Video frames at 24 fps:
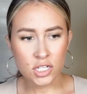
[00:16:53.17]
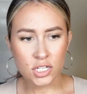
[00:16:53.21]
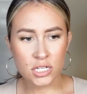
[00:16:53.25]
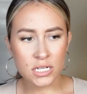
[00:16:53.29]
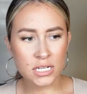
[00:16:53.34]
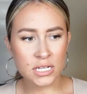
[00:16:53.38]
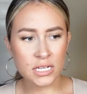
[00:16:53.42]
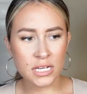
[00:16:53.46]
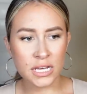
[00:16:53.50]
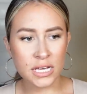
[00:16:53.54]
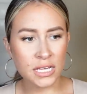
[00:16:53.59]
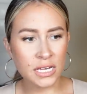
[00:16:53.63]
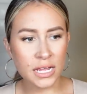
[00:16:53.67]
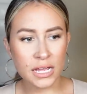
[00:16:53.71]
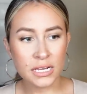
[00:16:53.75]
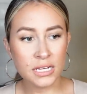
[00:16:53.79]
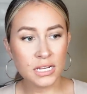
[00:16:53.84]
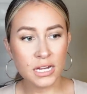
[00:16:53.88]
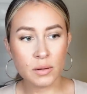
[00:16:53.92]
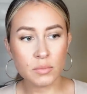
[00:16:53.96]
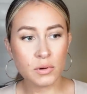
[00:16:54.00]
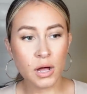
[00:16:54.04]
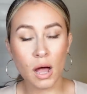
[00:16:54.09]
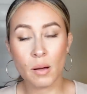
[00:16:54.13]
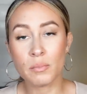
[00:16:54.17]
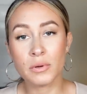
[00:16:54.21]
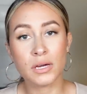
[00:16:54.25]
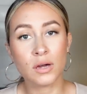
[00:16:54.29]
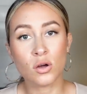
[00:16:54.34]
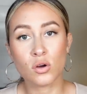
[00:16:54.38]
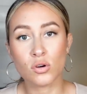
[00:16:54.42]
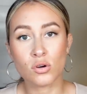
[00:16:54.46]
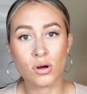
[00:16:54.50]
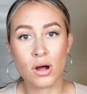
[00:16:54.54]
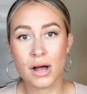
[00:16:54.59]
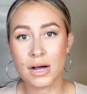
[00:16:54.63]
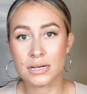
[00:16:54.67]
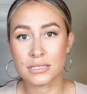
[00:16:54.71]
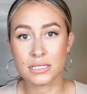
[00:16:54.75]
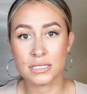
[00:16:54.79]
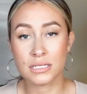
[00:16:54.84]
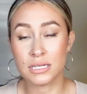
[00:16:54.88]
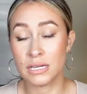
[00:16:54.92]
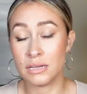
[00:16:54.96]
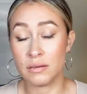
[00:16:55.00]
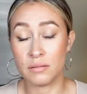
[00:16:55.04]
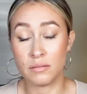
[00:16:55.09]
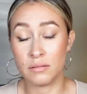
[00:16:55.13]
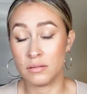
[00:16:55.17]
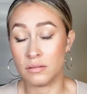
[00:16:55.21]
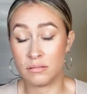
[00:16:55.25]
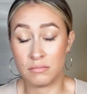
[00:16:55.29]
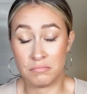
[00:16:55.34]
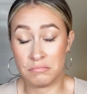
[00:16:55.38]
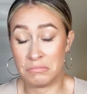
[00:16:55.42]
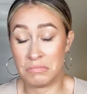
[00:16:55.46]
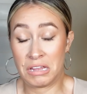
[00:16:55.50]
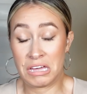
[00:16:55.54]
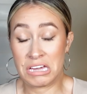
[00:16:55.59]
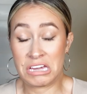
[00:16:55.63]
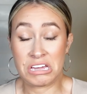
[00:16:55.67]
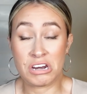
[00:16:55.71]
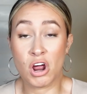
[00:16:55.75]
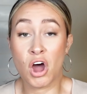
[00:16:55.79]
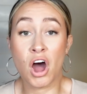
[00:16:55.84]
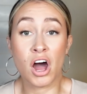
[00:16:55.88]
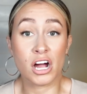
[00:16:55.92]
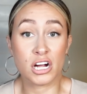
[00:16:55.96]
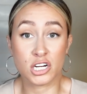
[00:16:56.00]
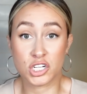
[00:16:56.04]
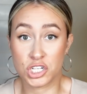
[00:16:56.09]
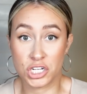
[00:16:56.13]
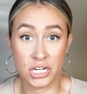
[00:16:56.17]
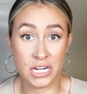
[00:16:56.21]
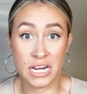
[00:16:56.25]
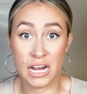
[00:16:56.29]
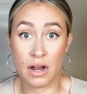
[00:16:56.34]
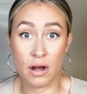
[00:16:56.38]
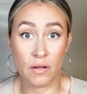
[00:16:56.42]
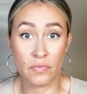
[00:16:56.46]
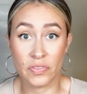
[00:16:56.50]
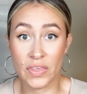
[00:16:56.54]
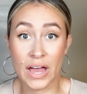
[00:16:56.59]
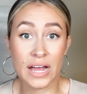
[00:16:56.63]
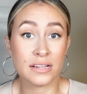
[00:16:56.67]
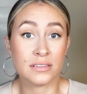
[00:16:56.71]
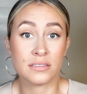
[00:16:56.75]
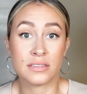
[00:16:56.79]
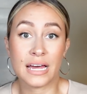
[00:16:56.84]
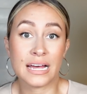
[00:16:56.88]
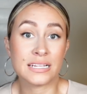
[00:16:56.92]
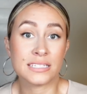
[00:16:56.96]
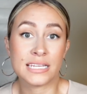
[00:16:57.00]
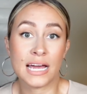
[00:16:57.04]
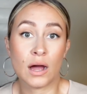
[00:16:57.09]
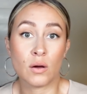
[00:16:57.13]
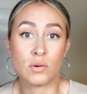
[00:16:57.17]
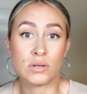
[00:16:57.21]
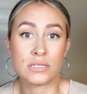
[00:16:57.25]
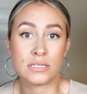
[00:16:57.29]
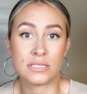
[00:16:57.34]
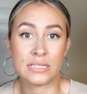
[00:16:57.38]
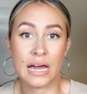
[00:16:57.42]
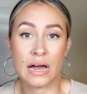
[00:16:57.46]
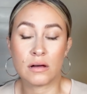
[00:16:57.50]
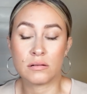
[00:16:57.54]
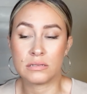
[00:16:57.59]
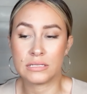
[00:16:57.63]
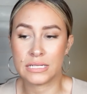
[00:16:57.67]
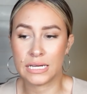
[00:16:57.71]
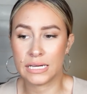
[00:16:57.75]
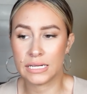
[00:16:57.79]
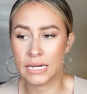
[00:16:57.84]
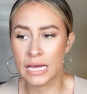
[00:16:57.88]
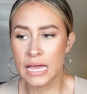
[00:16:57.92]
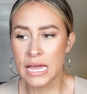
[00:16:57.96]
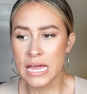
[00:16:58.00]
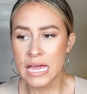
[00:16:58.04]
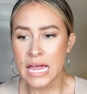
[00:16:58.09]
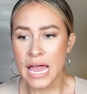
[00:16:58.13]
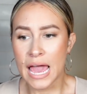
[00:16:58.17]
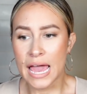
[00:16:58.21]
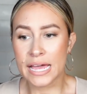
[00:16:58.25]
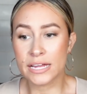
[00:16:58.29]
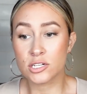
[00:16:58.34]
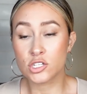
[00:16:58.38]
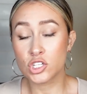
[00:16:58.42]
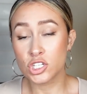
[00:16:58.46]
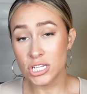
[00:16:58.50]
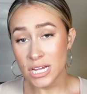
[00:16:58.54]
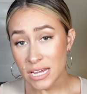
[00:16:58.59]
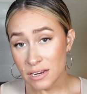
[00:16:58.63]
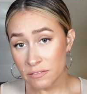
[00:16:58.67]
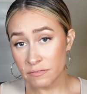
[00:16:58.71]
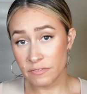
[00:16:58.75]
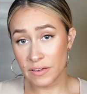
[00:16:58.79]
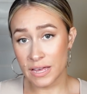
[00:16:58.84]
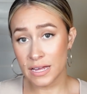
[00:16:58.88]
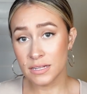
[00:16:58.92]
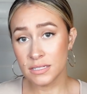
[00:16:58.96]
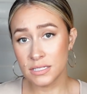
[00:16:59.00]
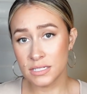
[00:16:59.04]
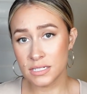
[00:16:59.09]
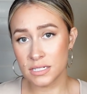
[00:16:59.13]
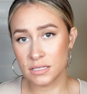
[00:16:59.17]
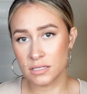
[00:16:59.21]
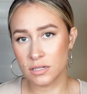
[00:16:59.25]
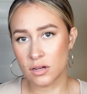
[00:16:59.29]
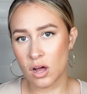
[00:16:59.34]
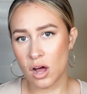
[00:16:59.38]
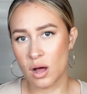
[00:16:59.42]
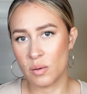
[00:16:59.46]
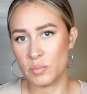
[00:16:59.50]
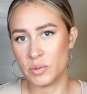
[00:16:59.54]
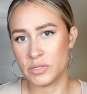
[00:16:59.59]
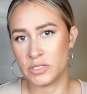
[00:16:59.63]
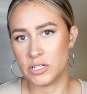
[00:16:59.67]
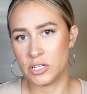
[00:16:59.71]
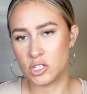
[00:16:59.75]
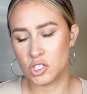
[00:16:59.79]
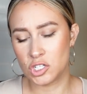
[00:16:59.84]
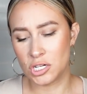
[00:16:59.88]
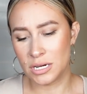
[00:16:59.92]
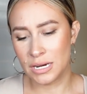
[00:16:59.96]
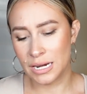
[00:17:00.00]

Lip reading: It ended up coming across in like an auctioneer. That's how it sounded. And she advanced in the competition.